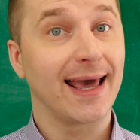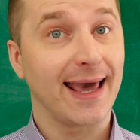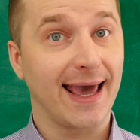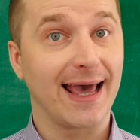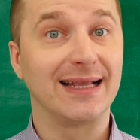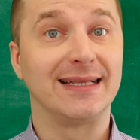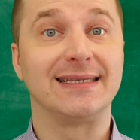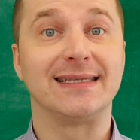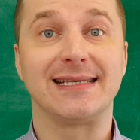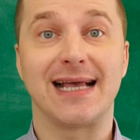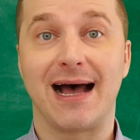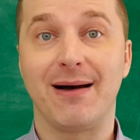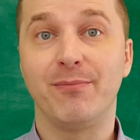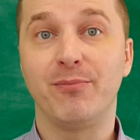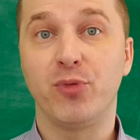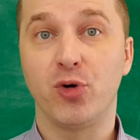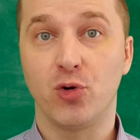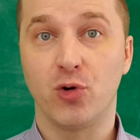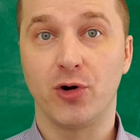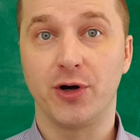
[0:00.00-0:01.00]
at some
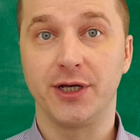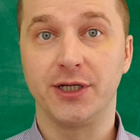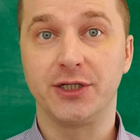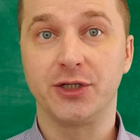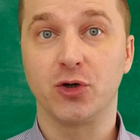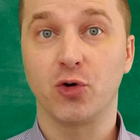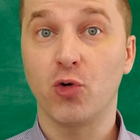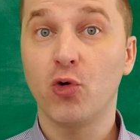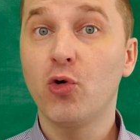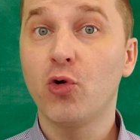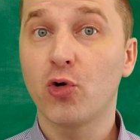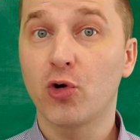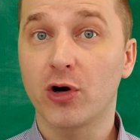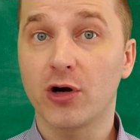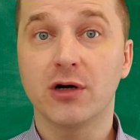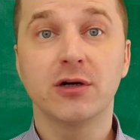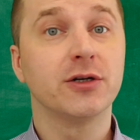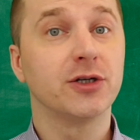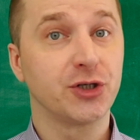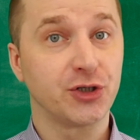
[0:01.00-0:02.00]
point,
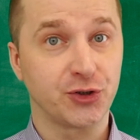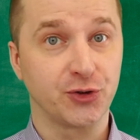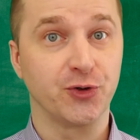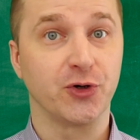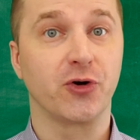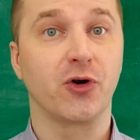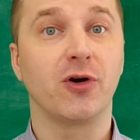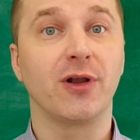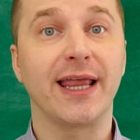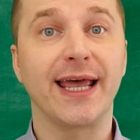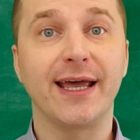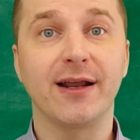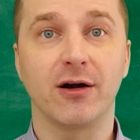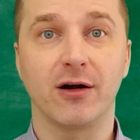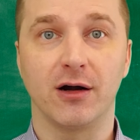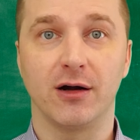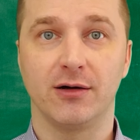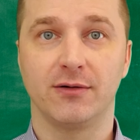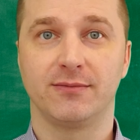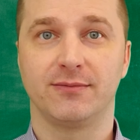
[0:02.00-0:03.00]
or sooner or
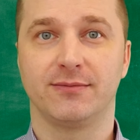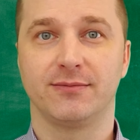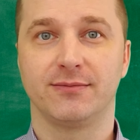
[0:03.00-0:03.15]
later.